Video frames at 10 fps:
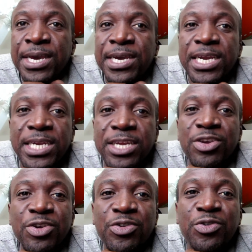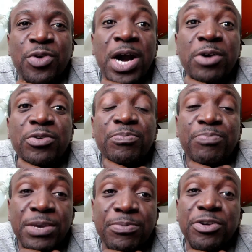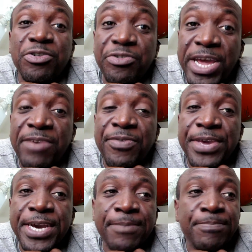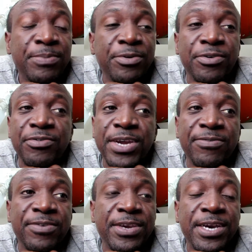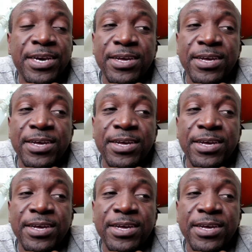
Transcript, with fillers: Getting used to how people drive here. People drive here